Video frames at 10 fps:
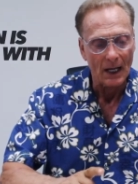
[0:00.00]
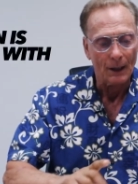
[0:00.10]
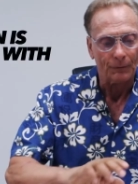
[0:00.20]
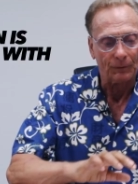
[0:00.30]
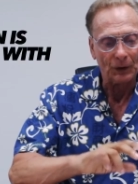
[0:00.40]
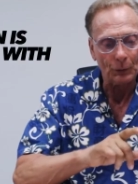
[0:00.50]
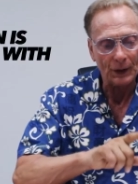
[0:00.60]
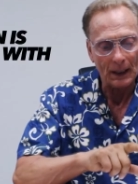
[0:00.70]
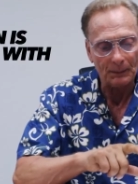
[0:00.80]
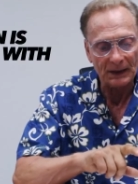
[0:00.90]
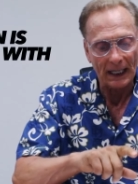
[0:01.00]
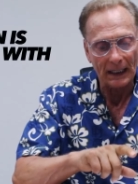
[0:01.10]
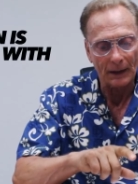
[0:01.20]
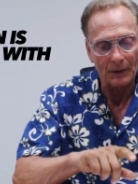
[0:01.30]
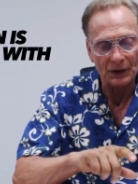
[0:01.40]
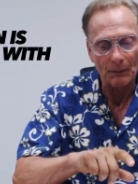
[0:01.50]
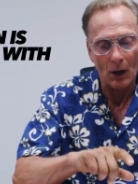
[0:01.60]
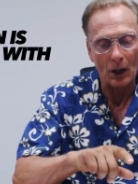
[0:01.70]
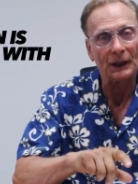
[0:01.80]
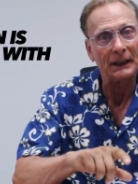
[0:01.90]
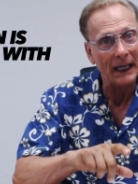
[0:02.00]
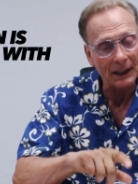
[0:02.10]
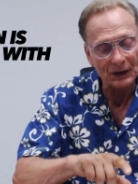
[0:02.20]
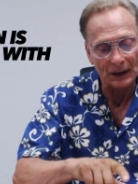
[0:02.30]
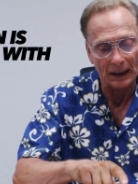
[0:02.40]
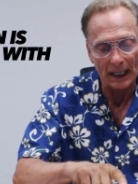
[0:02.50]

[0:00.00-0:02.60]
Fluid uptake in the small intestine